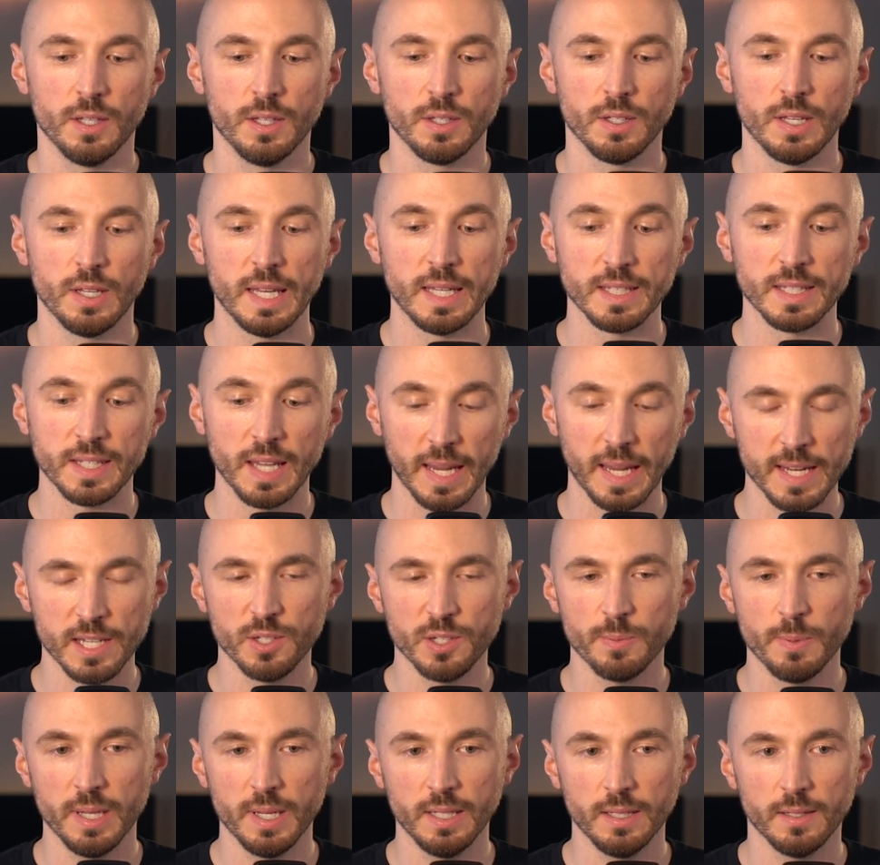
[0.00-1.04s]

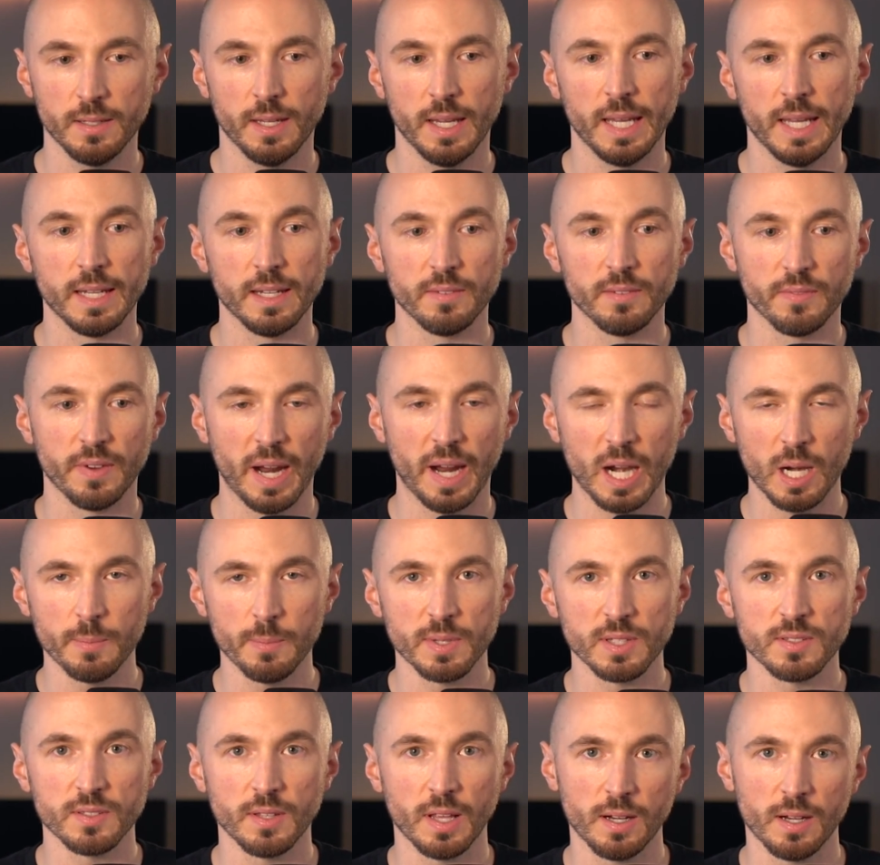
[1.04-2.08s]
engagement in
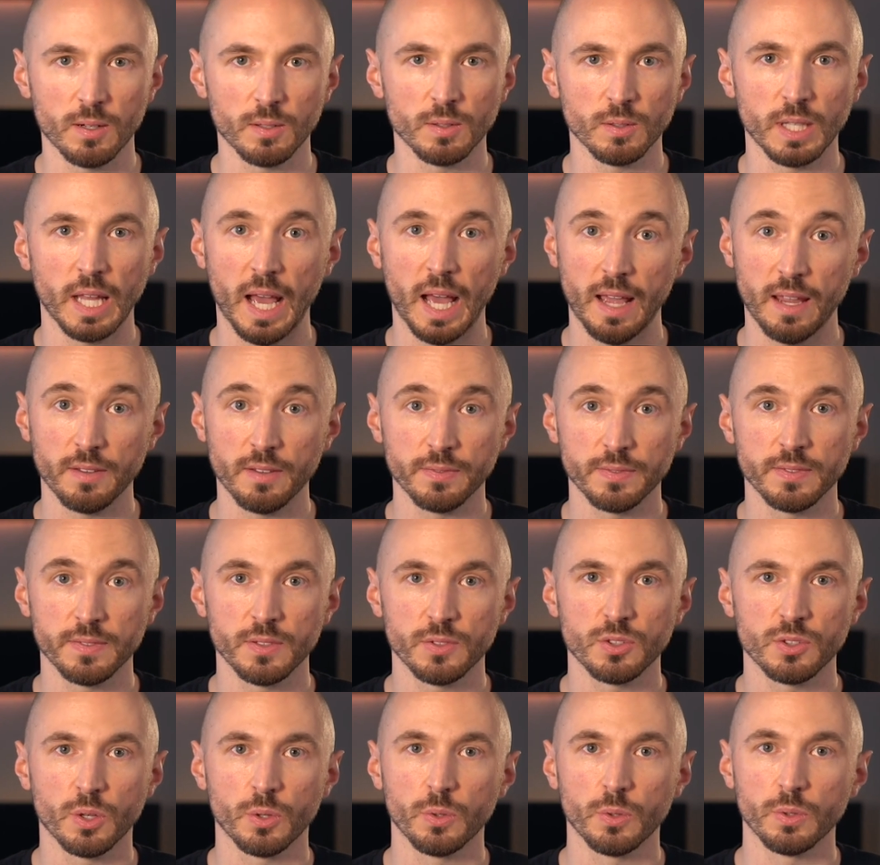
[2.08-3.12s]
environments that are live.
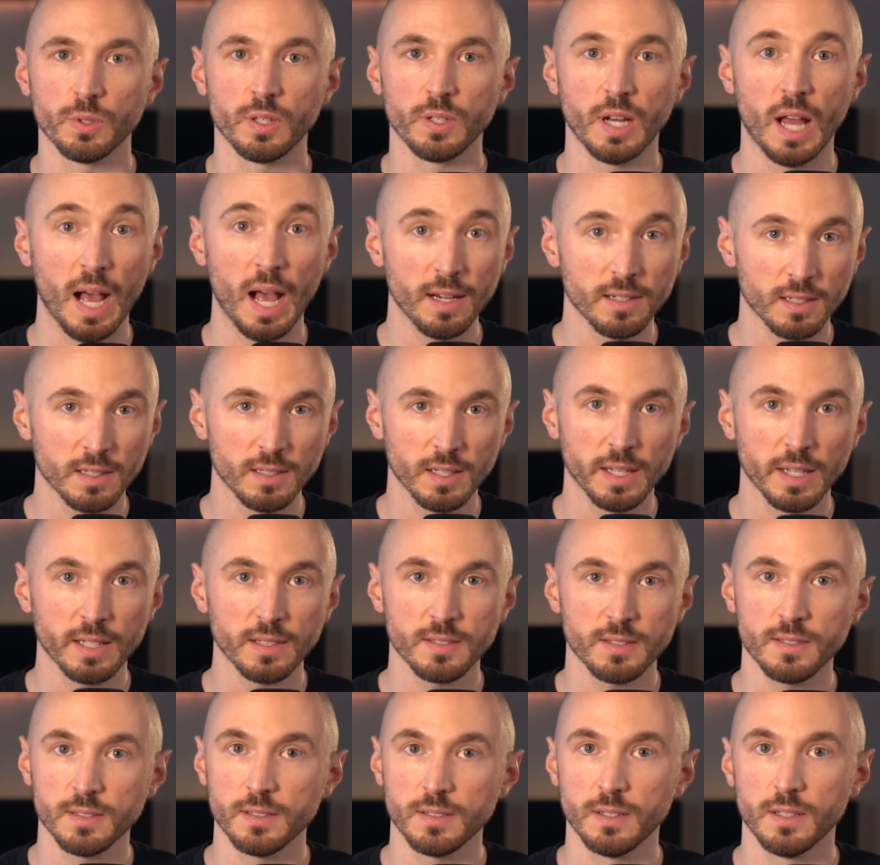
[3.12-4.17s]
So not
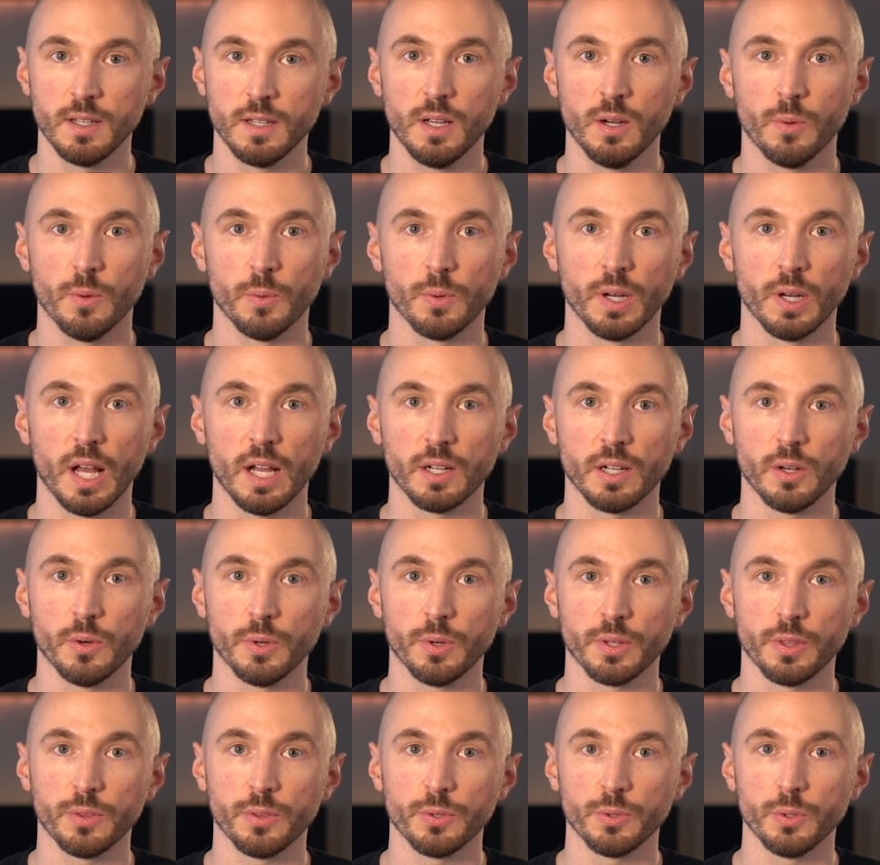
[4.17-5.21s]
clicks. We're not
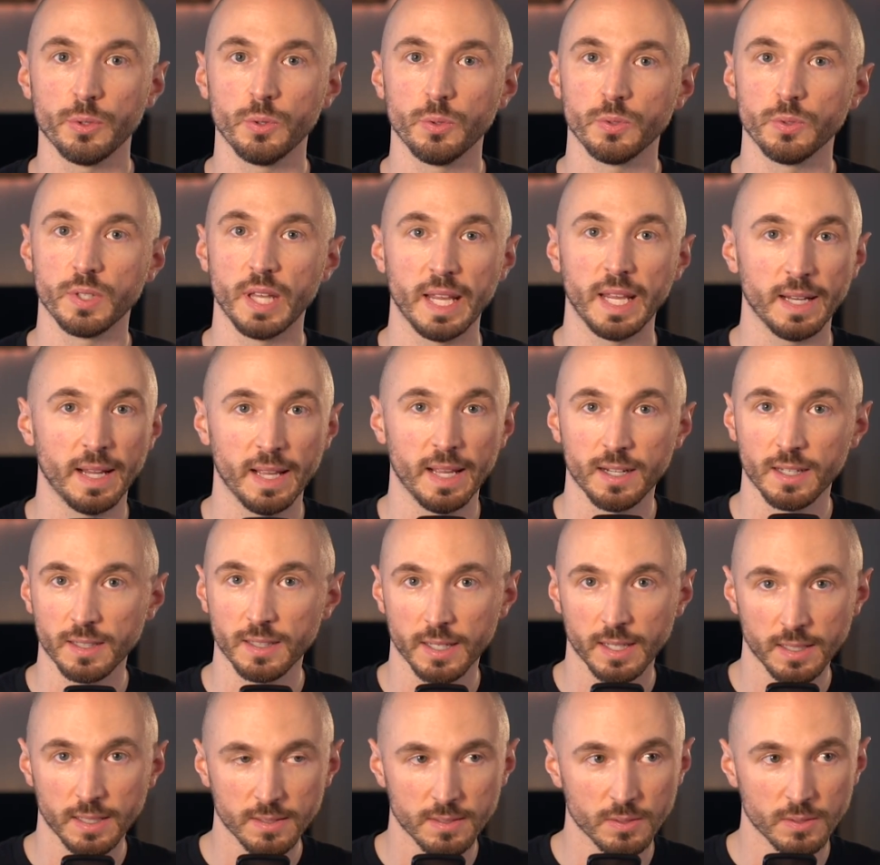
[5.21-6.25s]
going through data
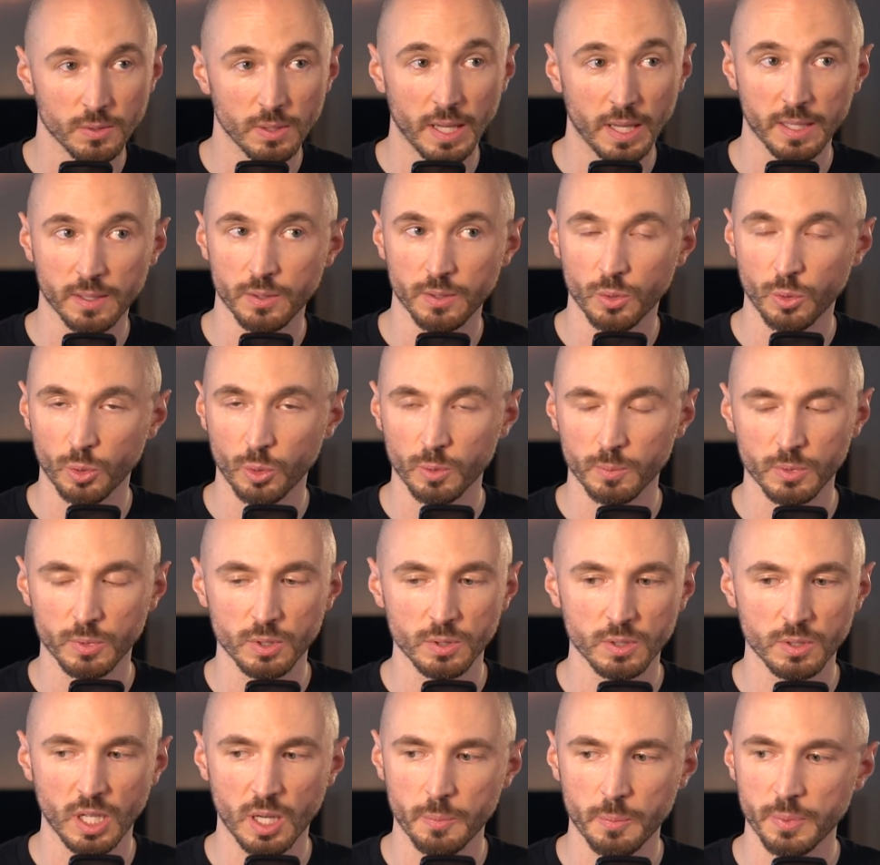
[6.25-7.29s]
analytics like
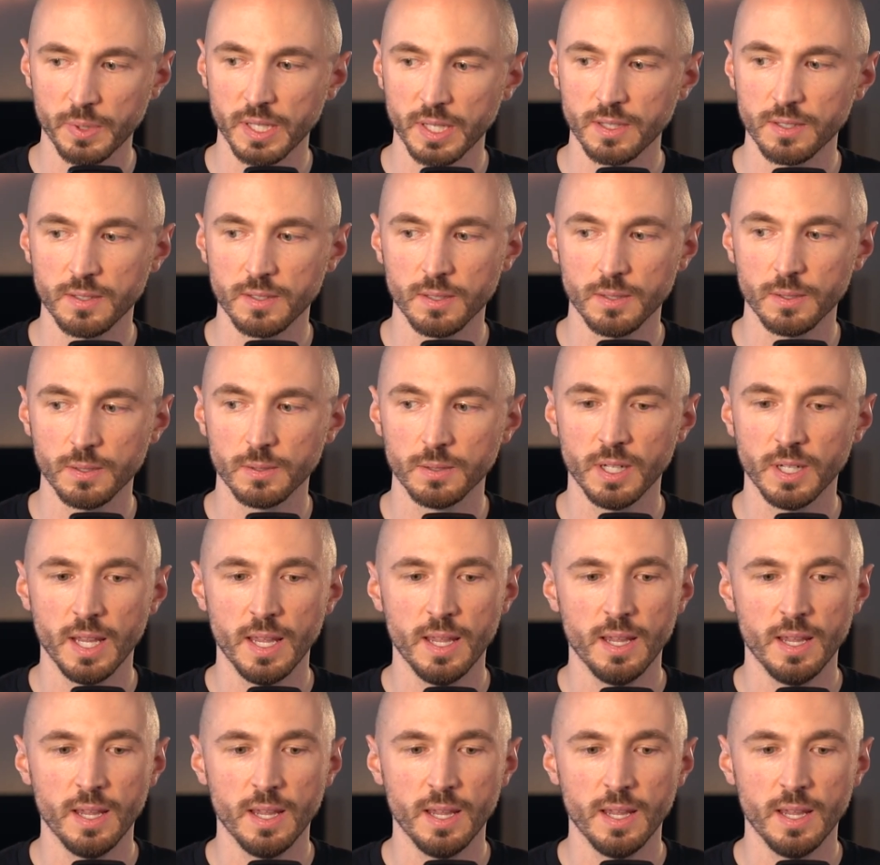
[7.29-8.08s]
normal companies do.